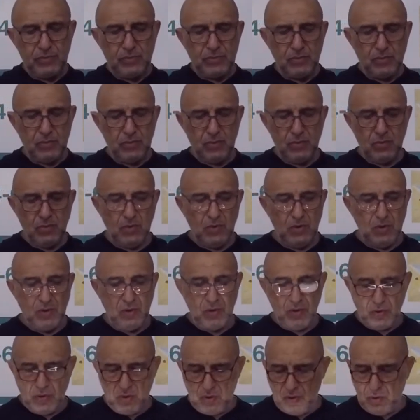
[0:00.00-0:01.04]

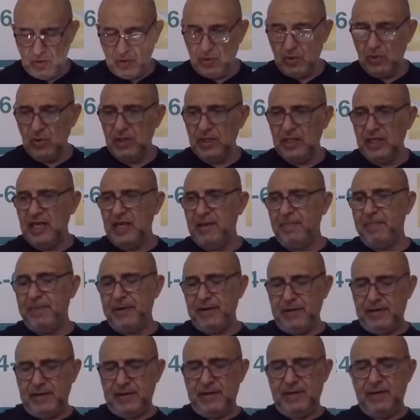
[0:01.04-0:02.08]
to
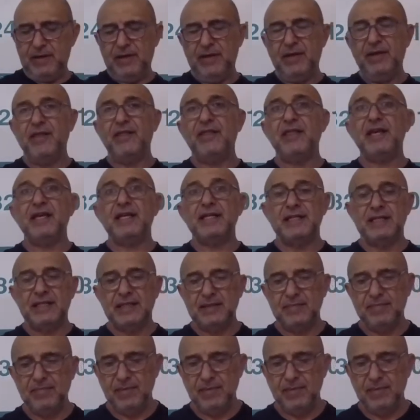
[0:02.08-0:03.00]
deburr this,